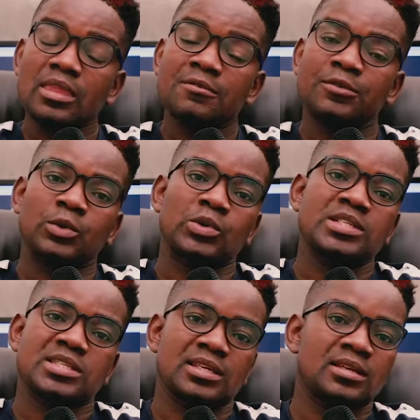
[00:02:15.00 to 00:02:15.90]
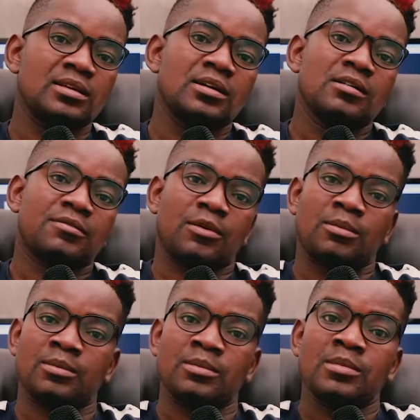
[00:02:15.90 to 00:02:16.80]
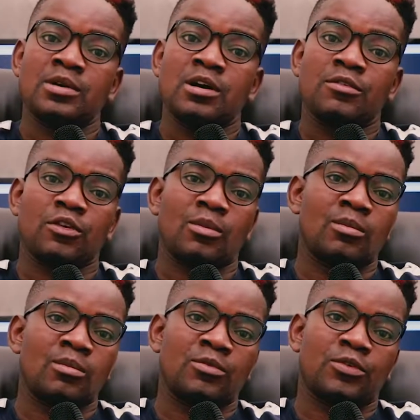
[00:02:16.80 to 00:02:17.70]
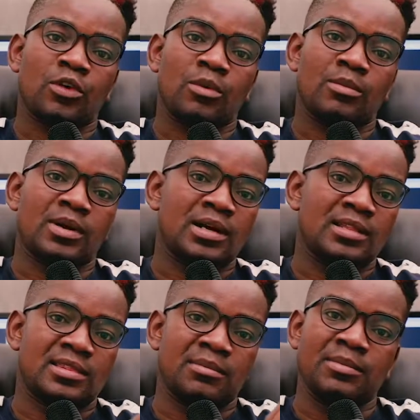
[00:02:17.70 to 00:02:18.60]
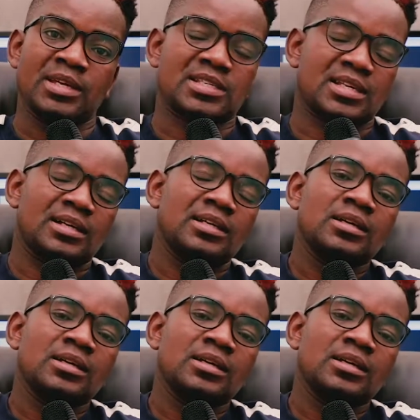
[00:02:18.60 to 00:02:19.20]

frequency from from from uh, the mixer.